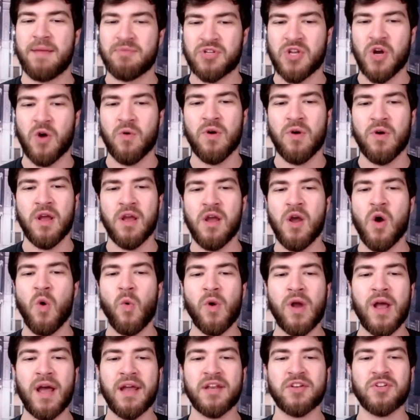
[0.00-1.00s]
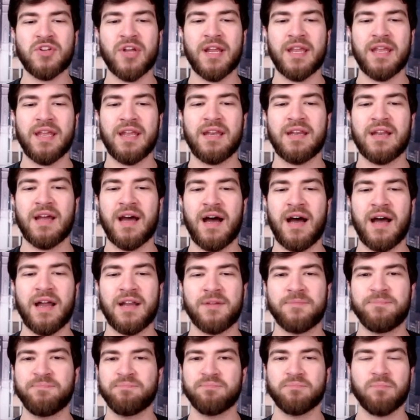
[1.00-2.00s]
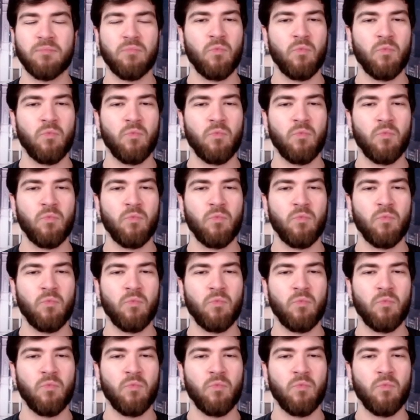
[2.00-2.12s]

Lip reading: So we'll kind of check in on